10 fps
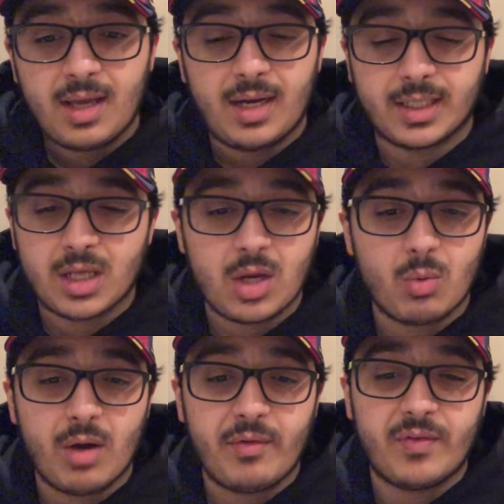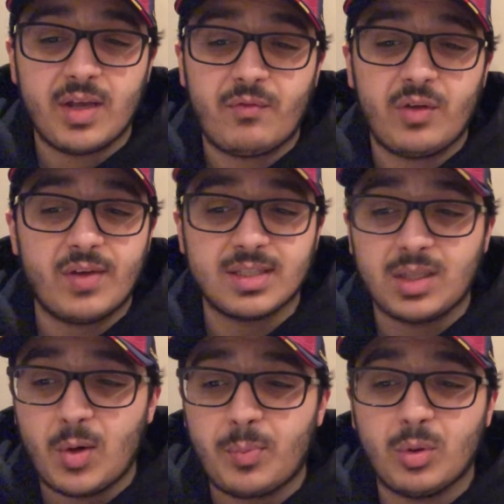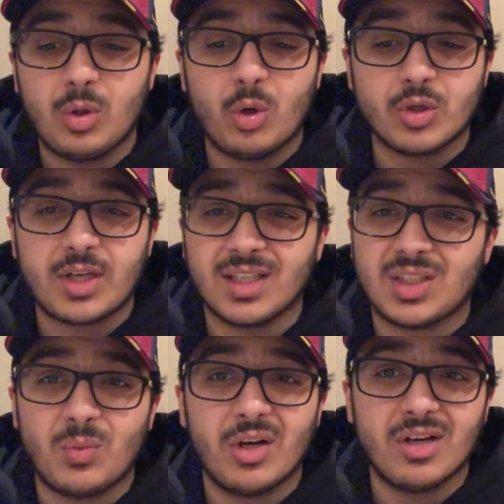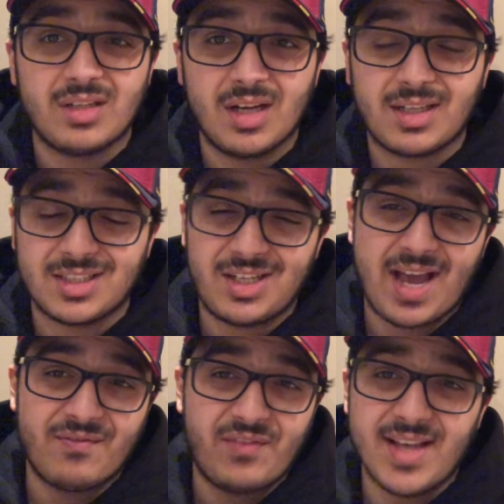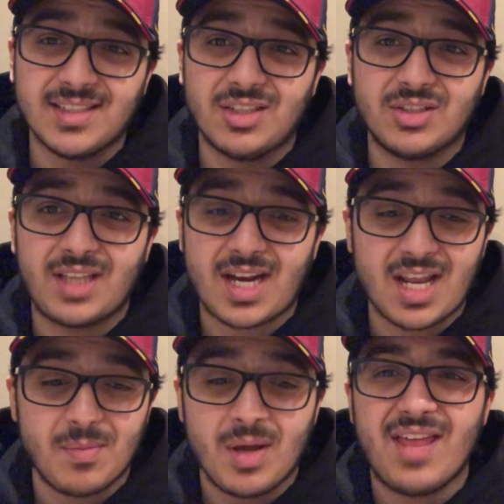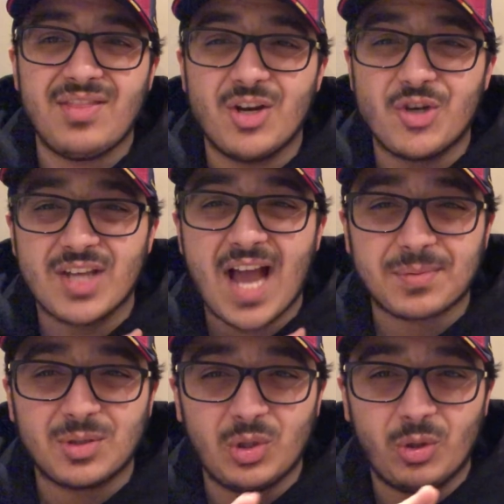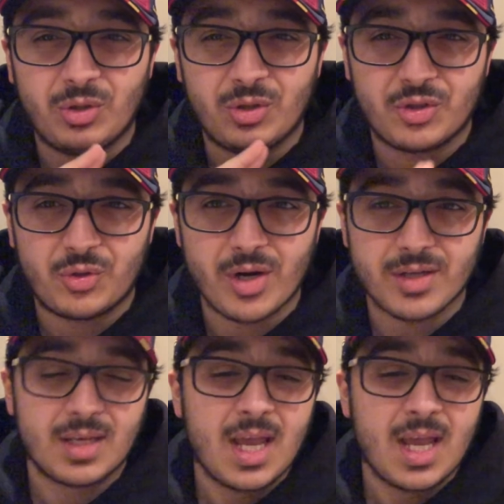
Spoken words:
And I tell you what, if we face Liverpool or Chelsea, we are done because they have fans in their stadium and they're just absolutely going to destroy us.